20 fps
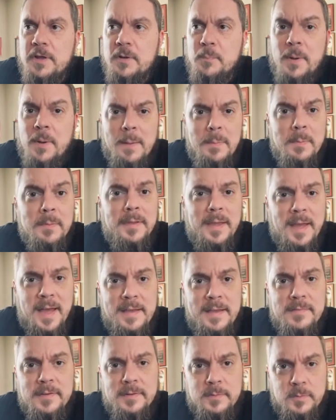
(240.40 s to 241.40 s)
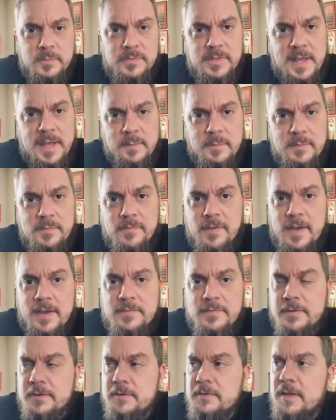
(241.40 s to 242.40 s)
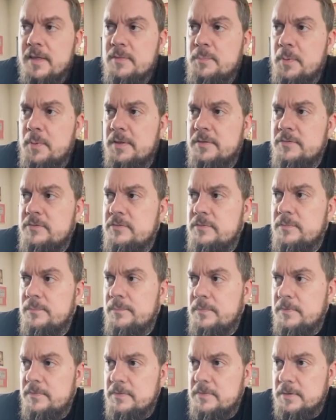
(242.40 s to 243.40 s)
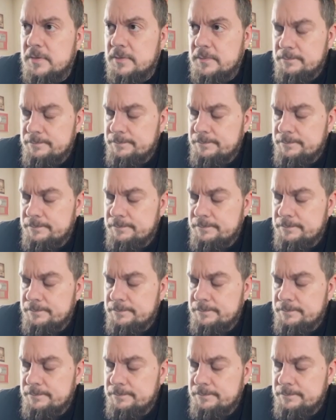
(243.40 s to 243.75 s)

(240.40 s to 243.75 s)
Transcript: probably Ivan, who's now in Five Finger Death Punch, singer.